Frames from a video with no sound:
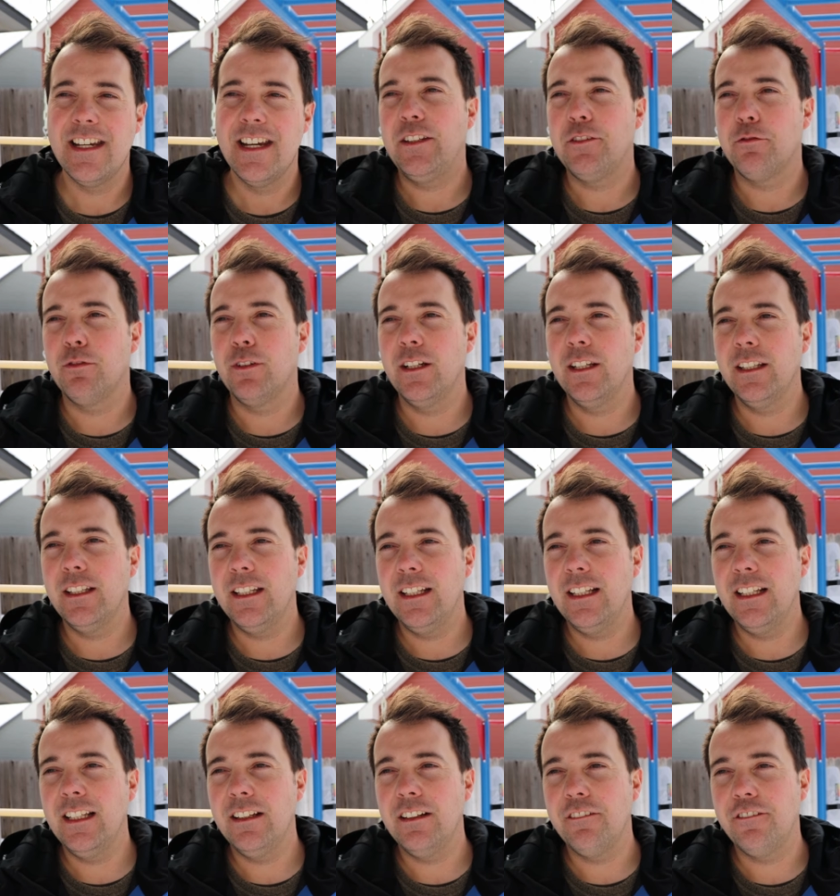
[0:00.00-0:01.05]
it's
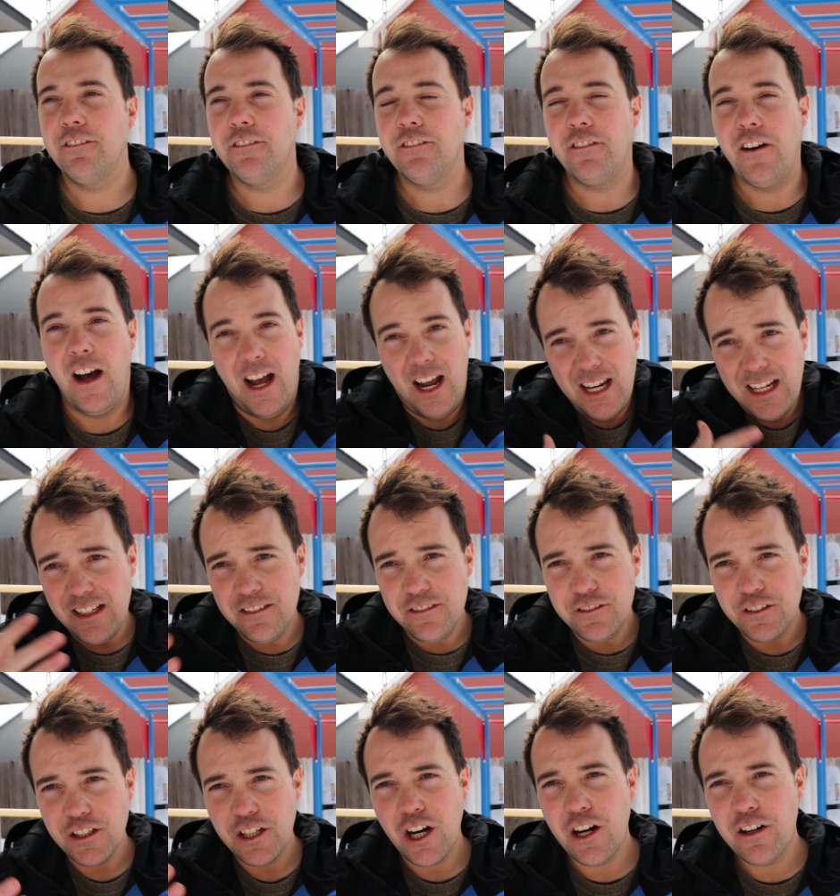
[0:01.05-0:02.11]
really fine
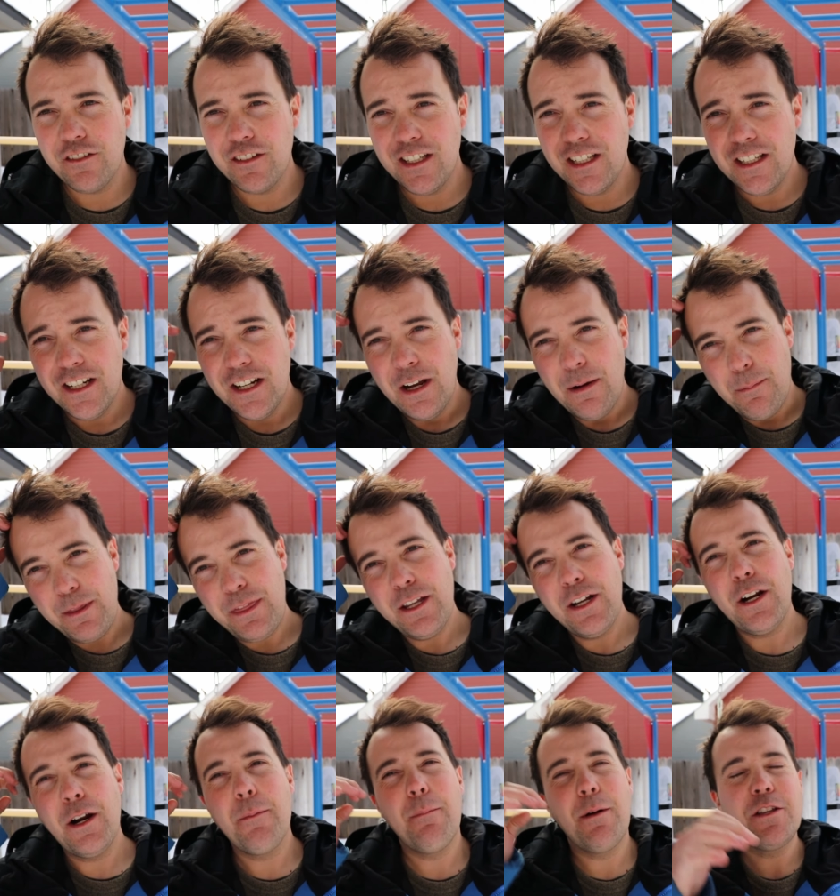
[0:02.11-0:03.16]
for carving, but
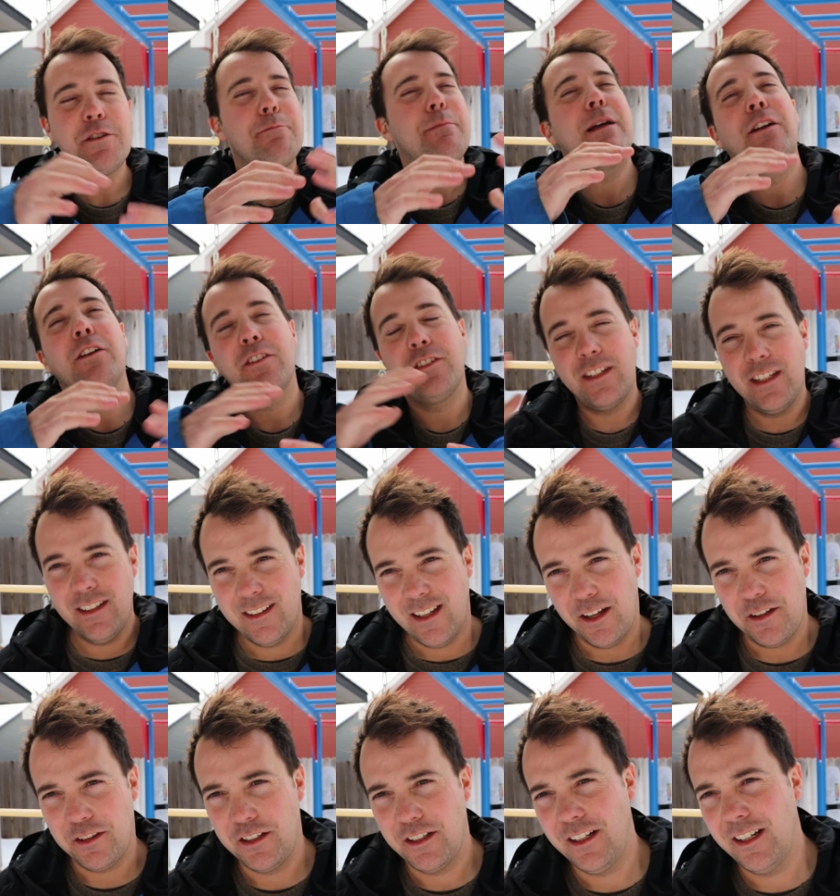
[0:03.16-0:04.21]
there are much better skis
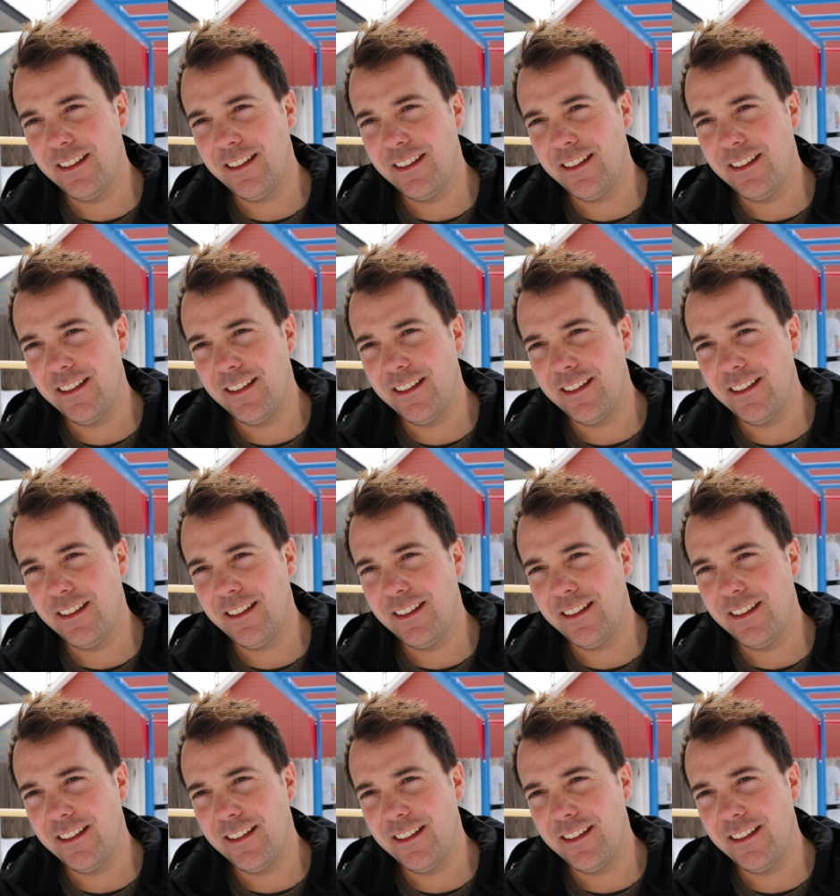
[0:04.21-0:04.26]
out there.